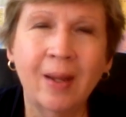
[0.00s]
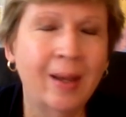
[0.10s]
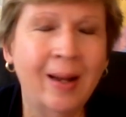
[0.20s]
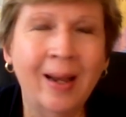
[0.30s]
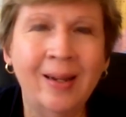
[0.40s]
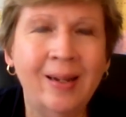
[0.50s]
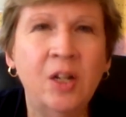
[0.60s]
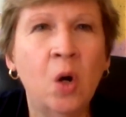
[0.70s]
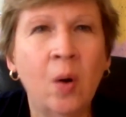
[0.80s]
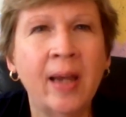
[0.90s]
and I,
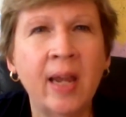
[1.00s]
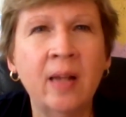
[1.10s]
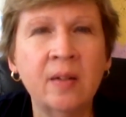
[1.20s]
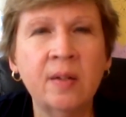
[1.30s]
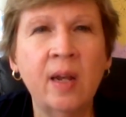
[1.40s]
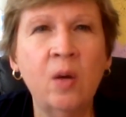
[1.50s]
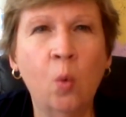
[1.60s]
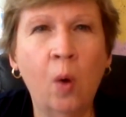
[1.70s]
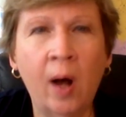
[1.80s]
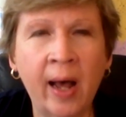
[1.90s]
you know, I can't say
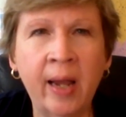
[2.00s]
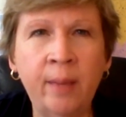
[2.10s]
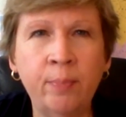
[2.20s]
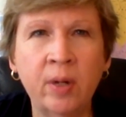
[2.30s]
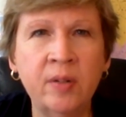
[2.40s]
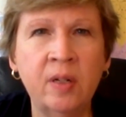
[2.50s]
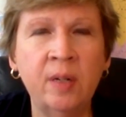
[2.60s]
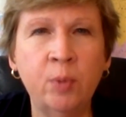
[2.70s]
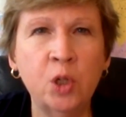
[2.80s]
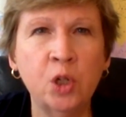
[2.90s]
why
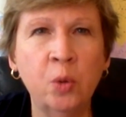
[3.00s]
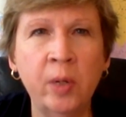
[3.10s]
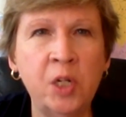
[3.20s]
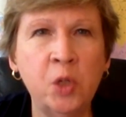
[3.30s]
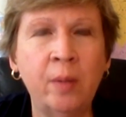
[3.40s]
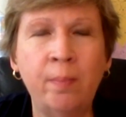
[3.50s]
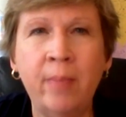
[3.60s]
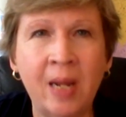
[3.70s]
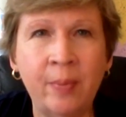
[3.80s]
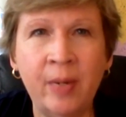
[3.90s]
President Bush agreed to it.
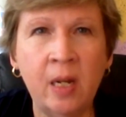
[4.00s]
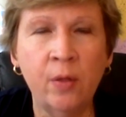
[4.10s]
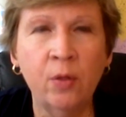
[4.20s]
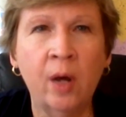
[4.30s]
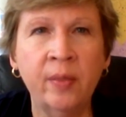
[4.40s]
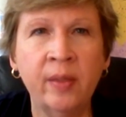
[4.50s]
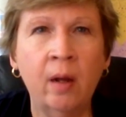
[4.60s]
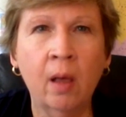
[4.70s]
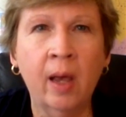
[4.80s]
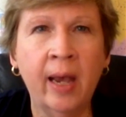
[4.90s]
Maybe he thought that
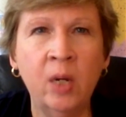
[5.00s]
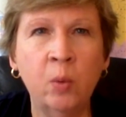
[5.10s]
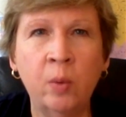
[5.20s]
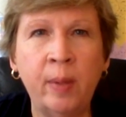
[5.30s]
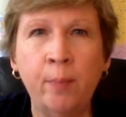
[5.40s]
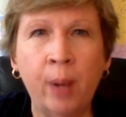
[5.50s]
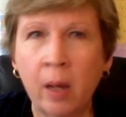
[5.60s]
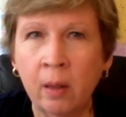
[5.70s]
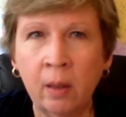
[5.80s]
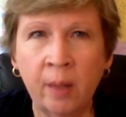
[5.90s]
Al Qaeda would be
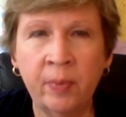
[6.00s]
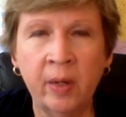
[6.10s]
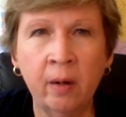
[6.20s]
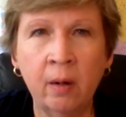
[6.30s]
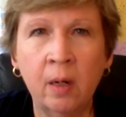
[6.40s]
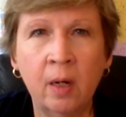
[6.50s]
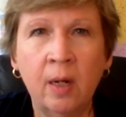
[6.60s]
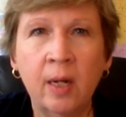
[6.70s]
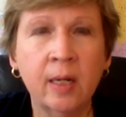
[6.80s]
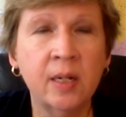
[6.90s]
bottled up there,
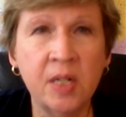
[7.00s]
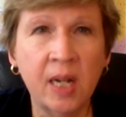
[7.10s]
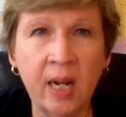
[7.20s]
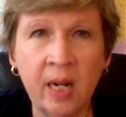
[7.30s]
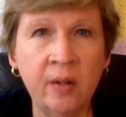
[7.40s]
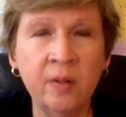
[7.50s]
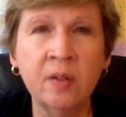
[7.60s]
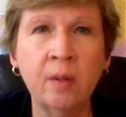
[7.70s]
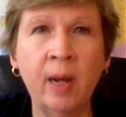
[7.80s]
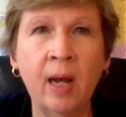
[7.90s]
contained
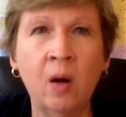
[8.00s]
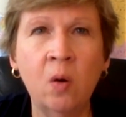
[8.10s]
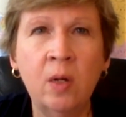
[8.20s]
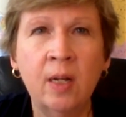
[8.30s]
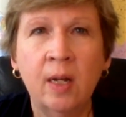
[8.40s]
somehow,